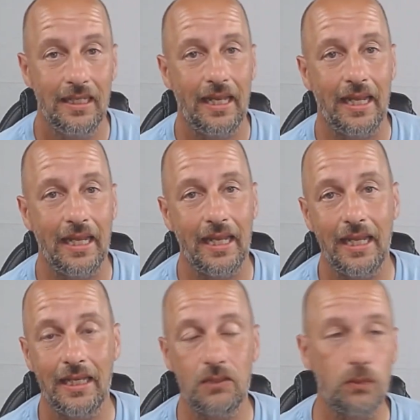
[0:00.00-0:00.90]

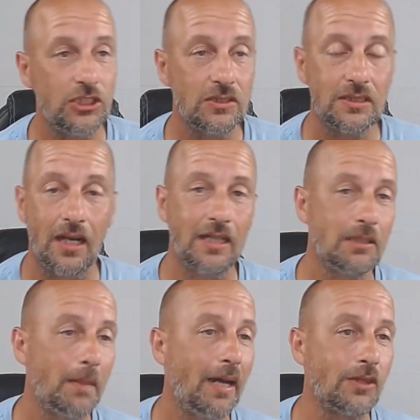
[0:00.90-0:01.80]
And we just talked
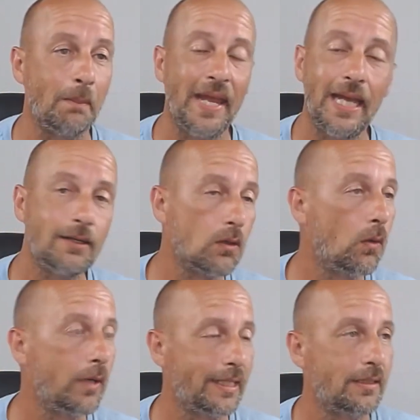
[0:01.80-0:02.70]
about The
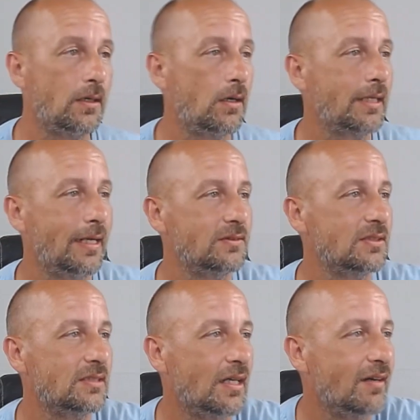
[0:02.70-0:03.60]
Mandalorian and all kinds of
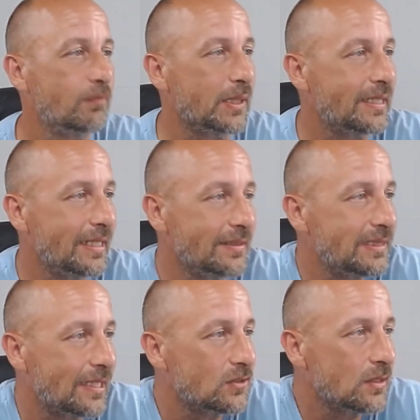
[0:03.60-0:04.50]
stuff. But Ken
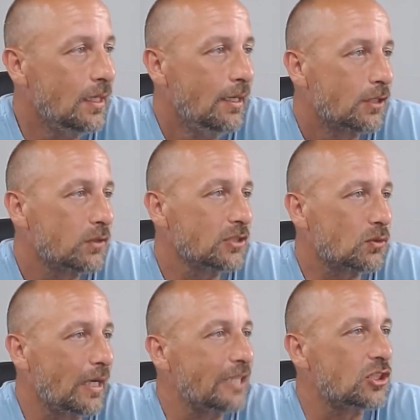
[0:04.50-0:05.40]
says, Chris,
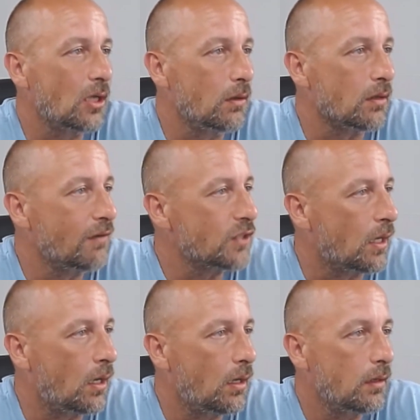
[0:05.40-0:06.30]
great show. Loved
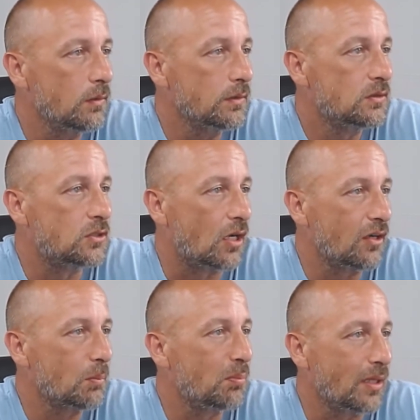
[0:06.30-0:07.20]
all
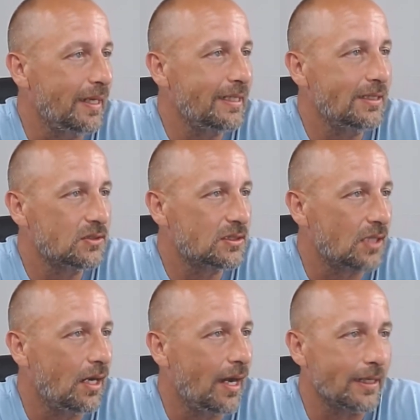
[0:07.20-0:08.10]
Darth Plagueis
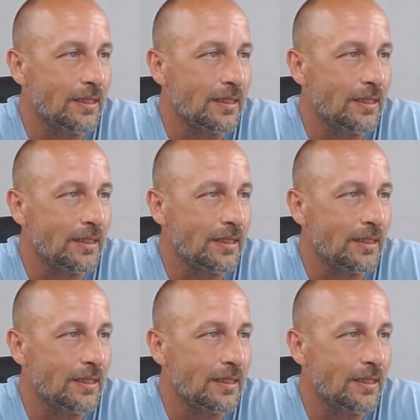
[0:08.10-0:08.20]
talk.